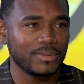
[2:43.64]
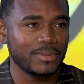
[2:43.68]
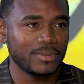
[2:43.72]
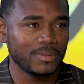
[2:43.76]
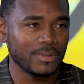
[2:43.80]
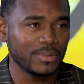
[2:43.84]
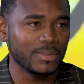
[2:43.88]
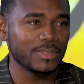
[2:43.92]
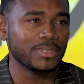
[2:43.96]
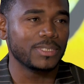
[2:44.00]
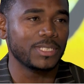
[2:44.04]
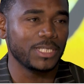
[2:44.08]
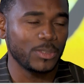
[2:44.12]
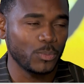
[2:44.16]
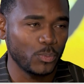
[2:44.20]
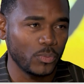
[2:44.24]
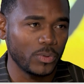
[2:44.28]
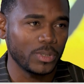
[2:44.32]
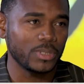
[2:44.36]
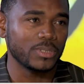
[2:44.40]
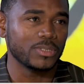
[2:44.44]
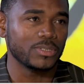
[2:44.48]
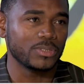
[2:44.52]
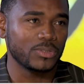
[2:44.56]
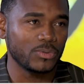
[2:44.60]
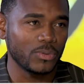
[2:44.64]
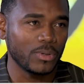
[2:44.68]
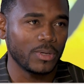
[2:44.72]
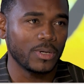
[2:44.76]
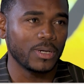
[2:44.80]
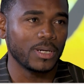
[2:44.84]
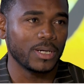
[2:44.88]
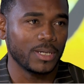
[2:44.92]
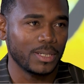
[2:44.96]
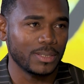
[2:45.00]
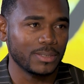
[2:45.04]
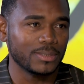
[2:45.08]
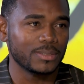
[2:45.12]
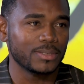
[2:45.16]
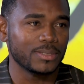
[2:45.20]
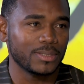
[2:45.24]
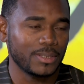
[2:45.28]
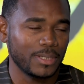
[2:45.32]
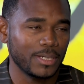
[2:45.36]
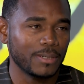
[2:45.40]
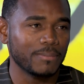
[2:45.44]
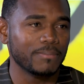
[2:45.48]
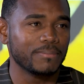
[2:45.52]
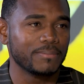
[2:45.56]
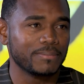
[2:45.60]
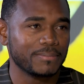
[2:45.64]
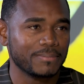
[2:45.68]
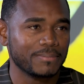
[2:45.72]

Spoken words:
the teamwork is strong, and yeah.